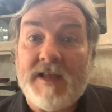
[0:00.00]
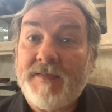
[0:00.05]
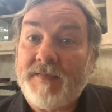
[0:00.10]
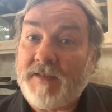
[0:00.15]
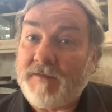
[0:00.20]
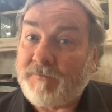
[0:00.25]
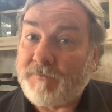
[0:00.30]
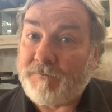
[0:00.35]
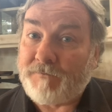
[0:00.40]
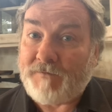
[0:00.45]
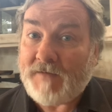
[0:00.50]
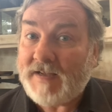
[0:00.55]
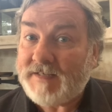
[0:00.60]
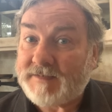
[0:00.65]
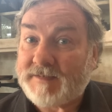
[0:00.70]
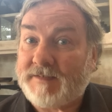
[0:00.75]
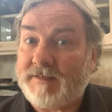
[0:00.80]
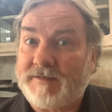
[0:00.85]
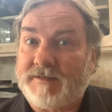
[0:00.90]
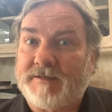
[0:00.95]
the
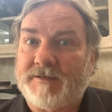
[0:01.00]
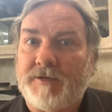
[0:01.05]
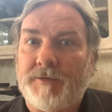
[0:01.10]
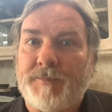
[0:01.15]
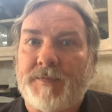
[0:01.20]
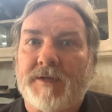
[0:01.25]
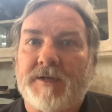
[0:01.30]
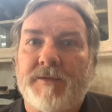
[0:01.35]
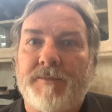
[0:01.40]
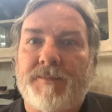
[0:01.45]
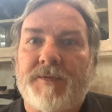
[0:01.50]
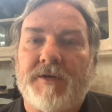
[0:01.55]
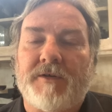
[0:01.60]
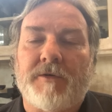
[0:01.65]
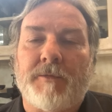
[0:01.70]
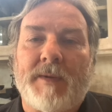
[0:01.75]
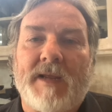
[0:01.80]
fastest supercomputer we